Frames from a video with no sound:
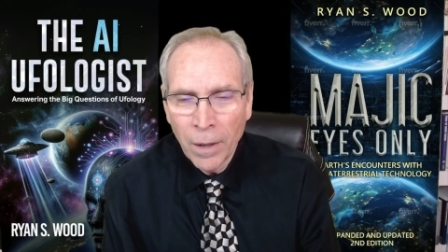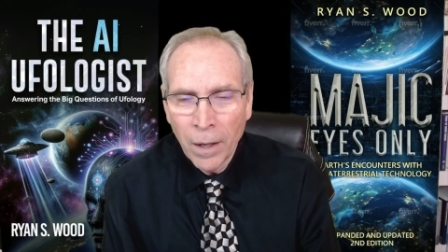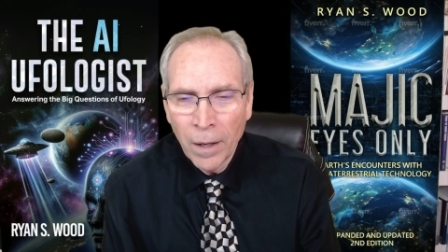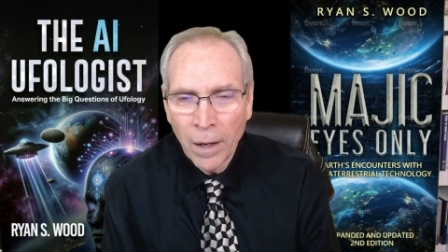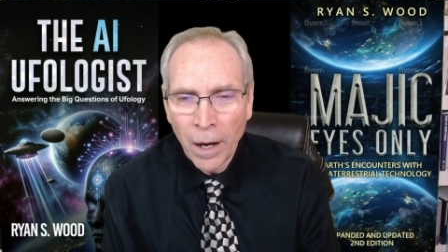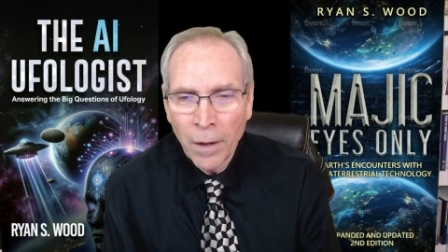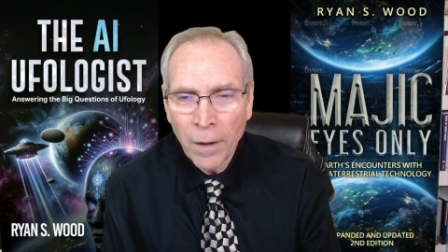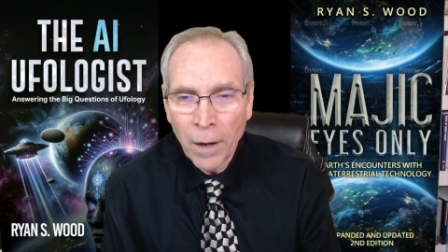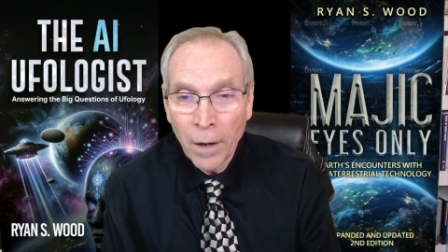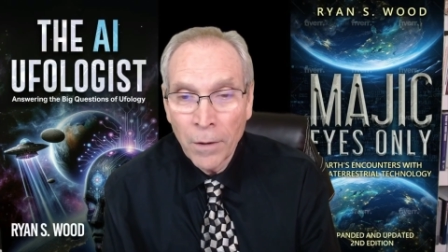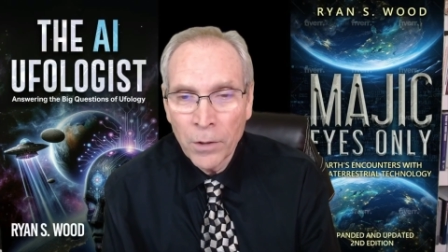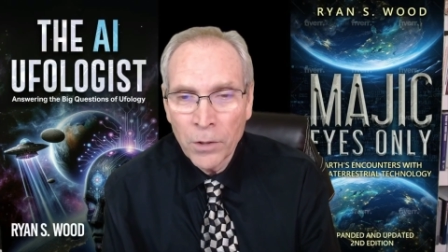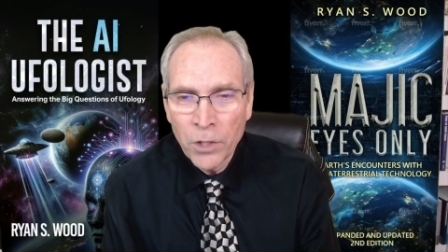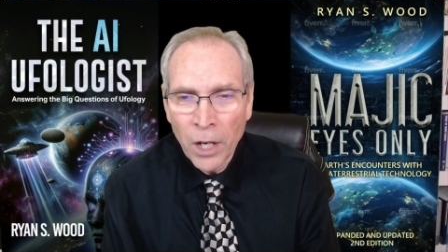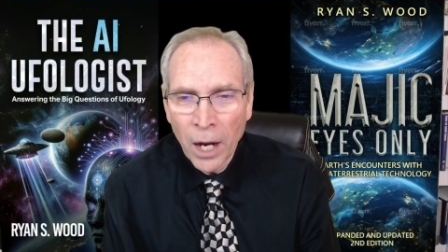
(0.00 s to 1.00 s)
other
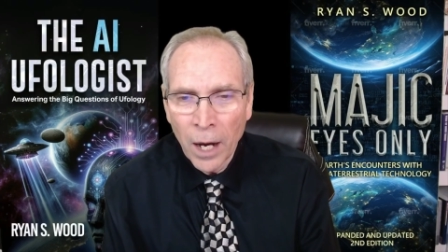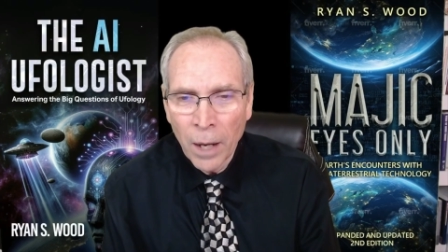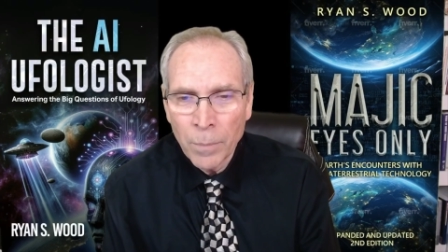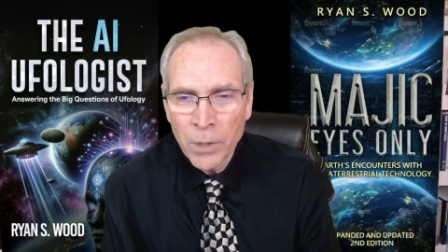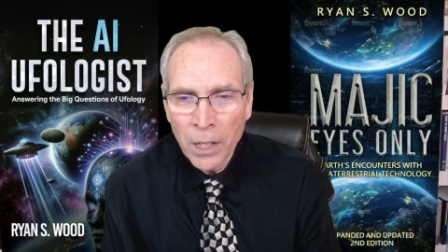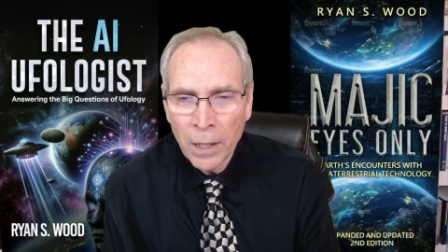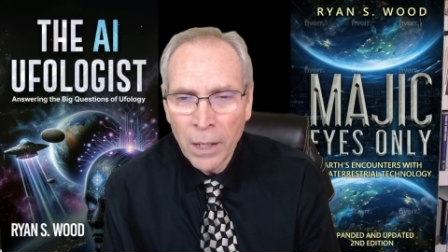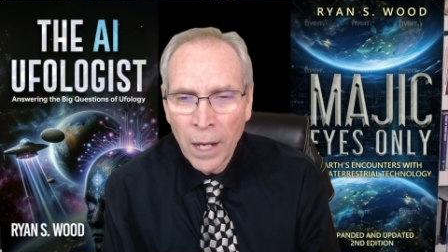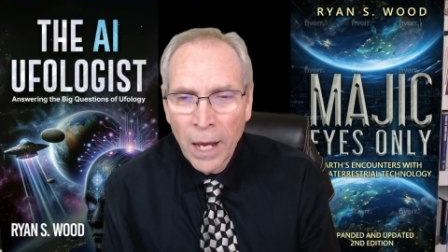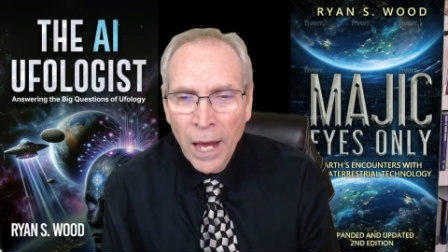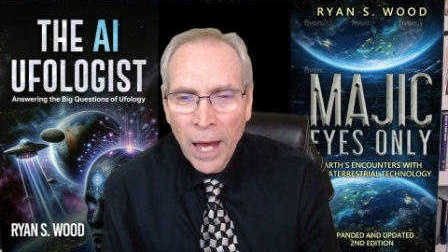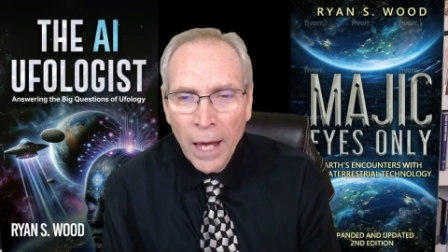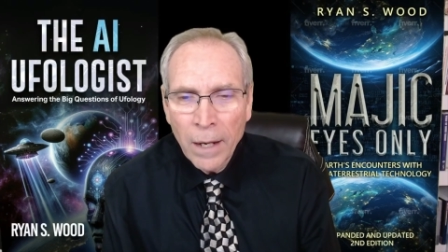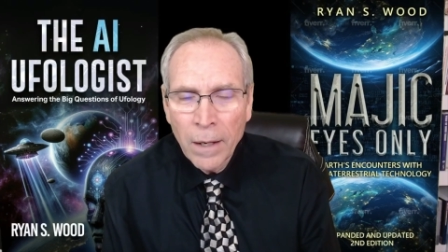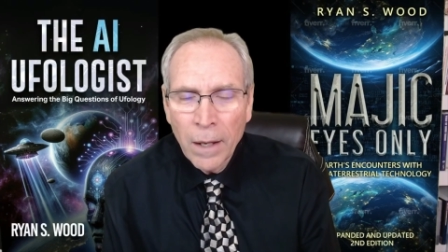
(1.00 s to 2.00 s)
jobs, and
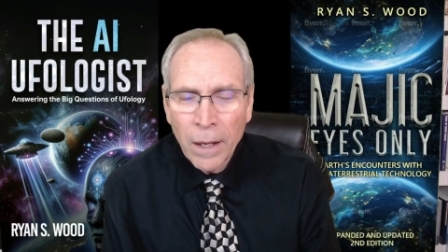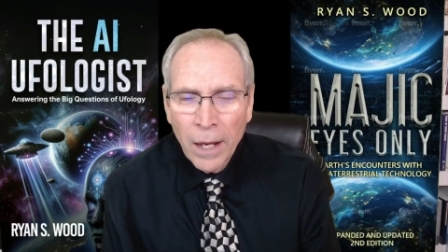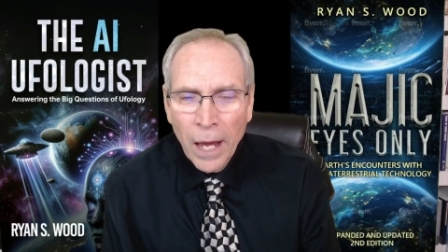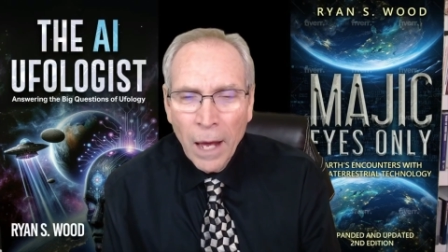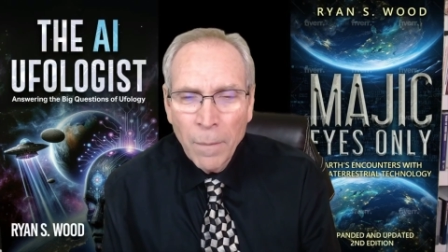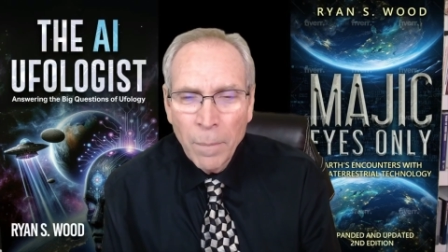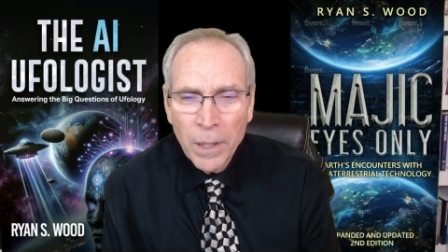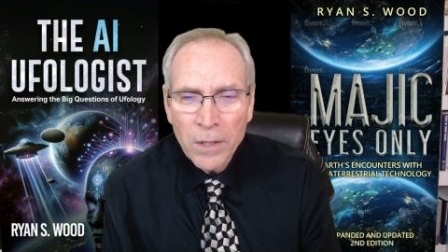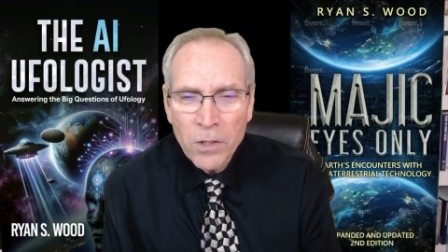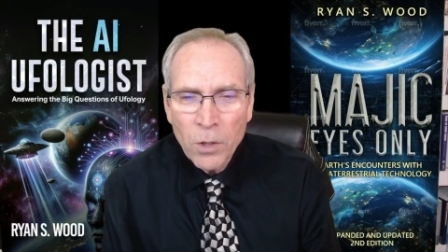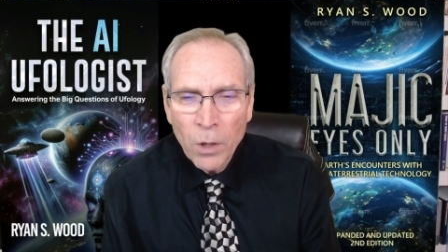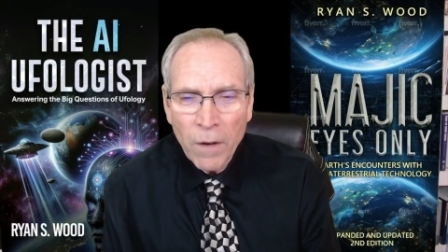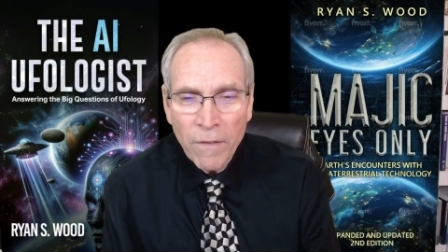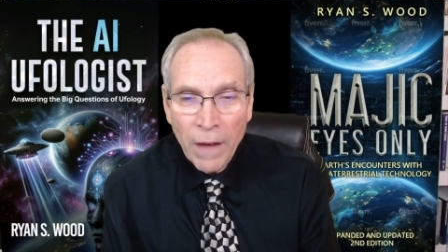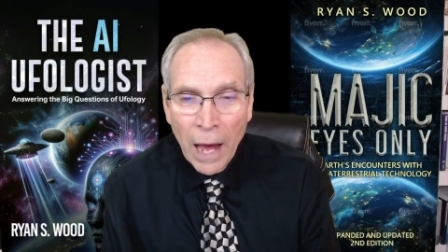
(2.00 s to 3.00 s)
it had been sort
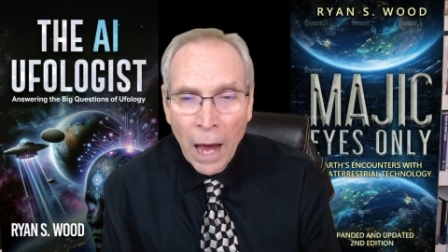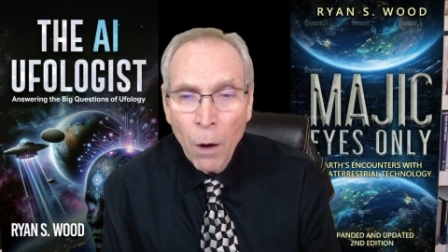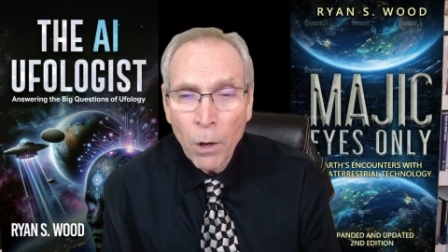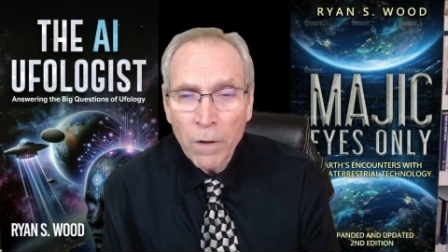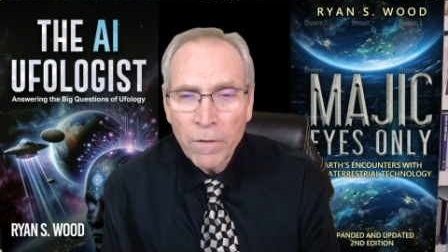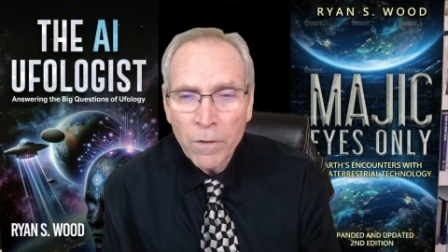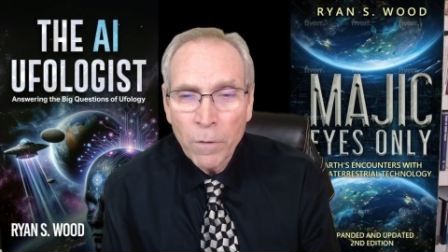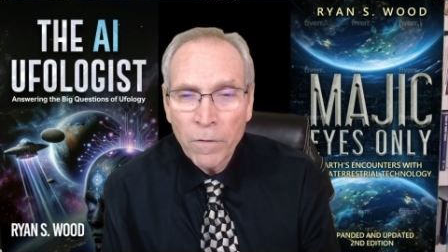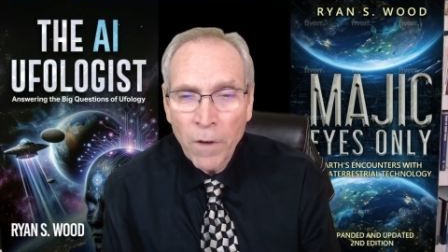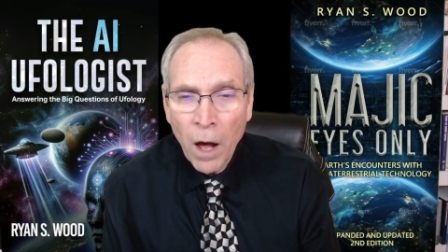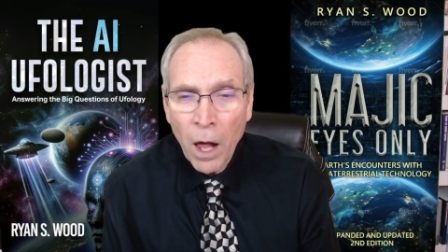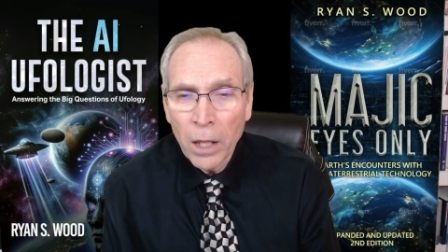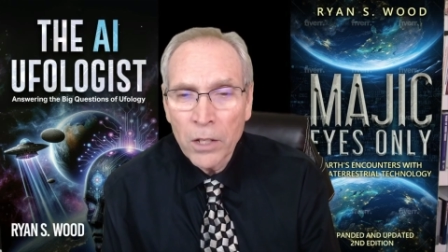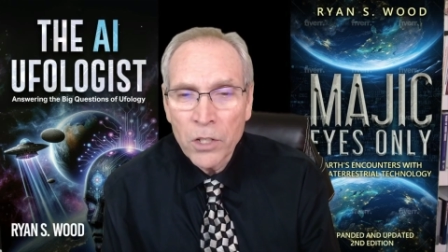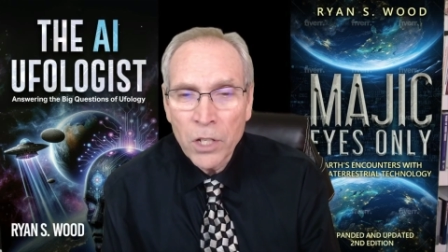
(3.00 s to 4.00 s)
of out of
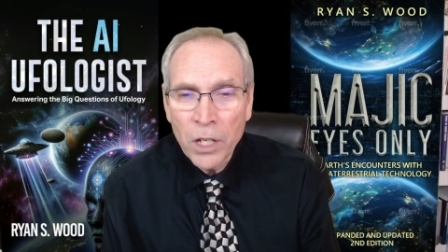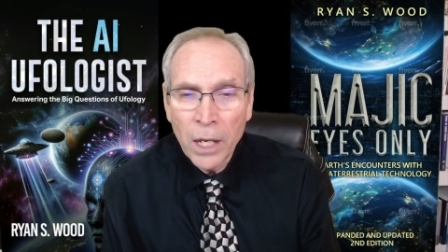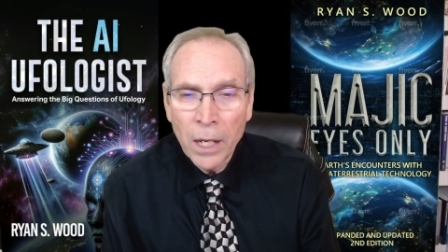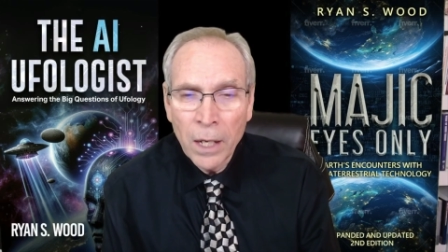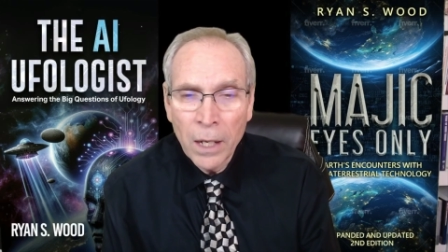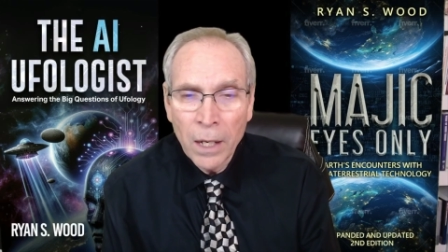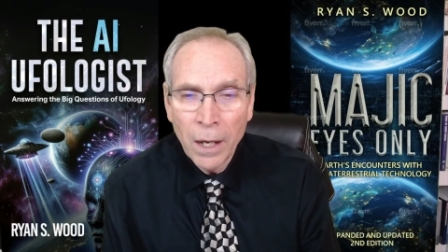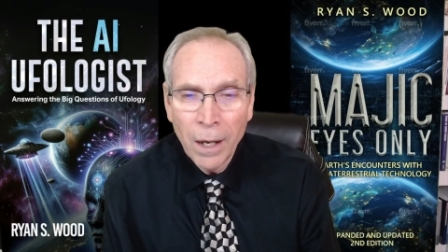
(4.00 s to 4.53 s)
ufology